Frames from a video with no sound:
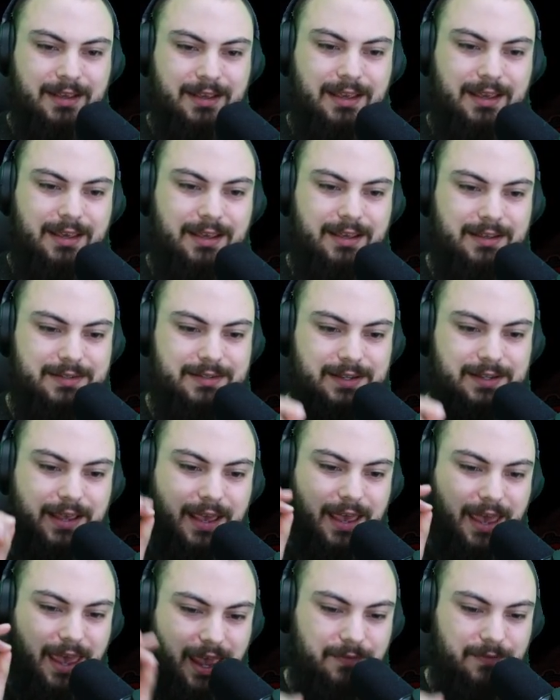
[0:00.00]
is
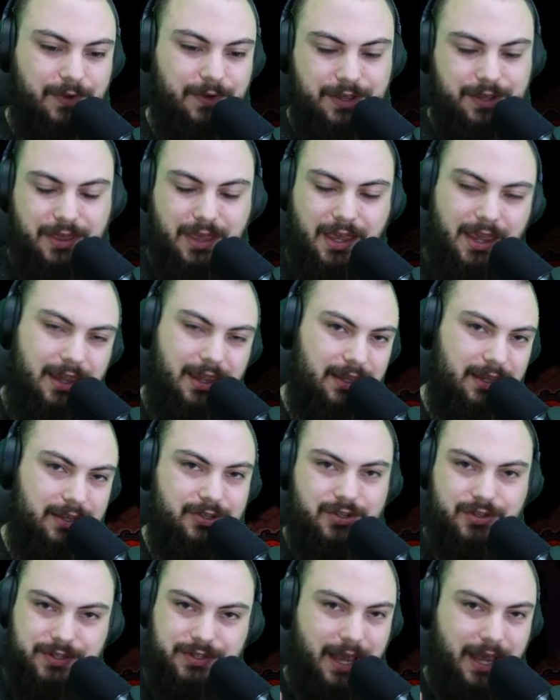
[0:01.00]
everything in
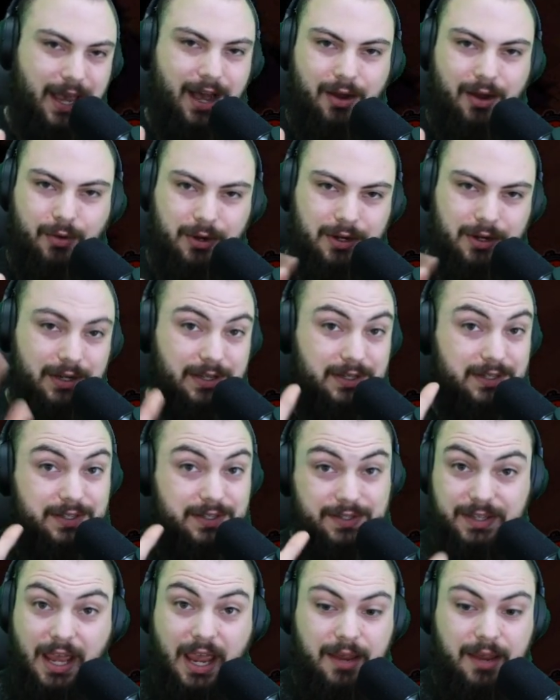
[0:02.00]
your tower is
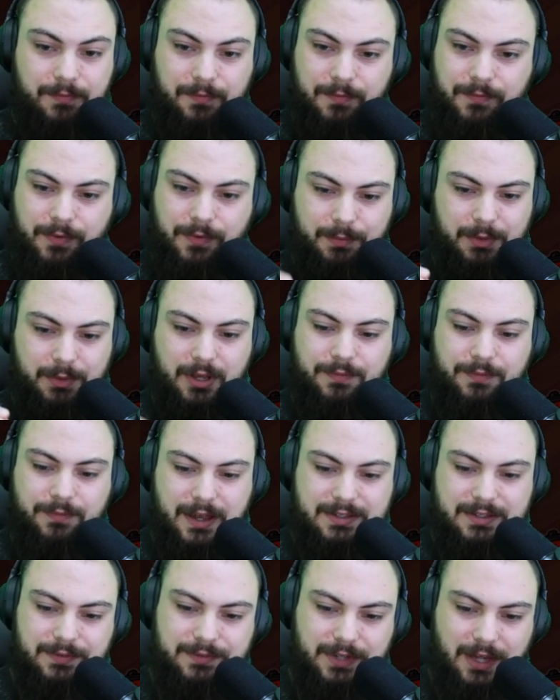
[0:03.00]
safe from the
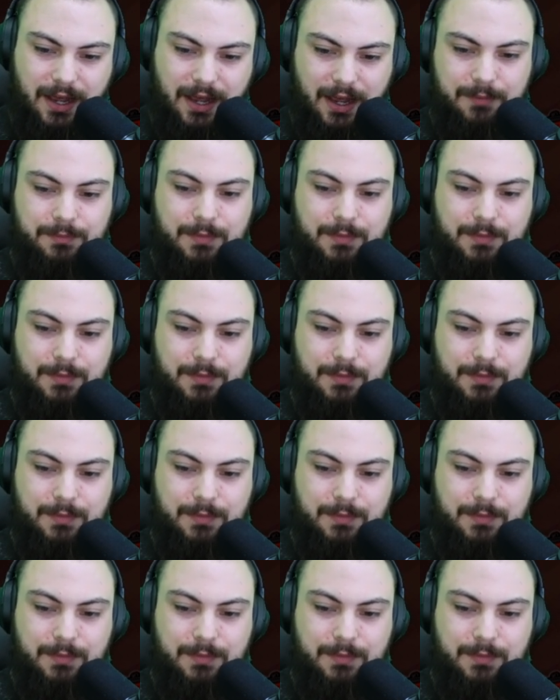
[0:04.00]
effects of time,